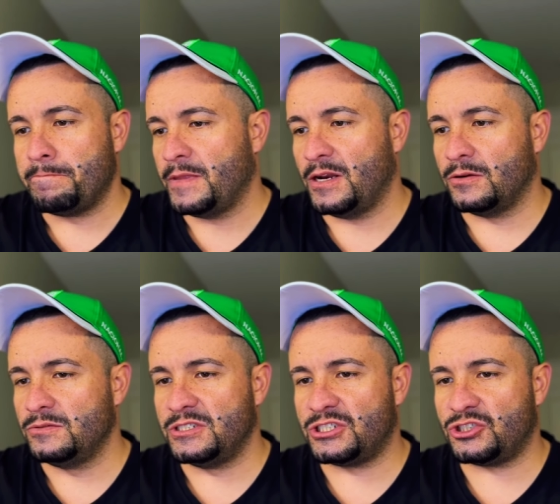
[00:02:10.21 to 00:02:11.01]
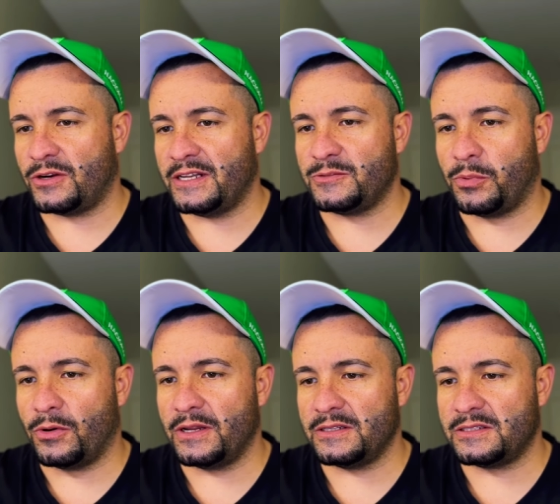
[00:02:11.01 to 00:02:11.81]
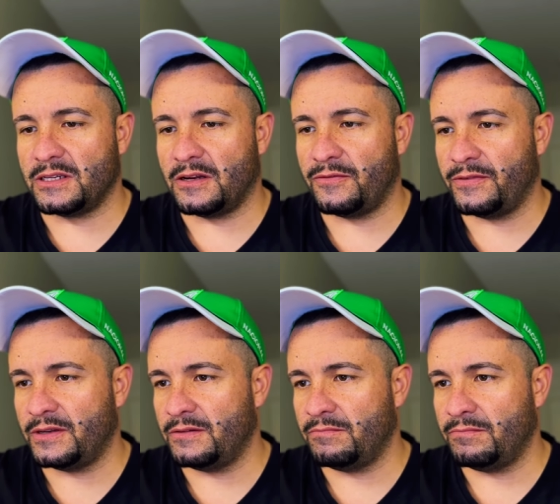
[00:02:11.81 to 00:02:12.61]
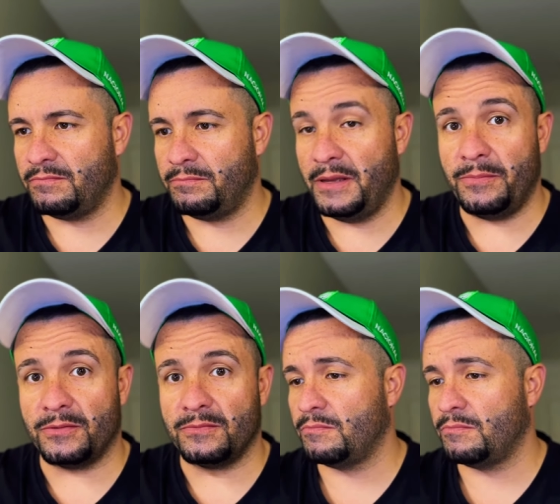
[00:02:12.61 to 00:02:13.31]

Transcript: you know, just transporting stuff and people.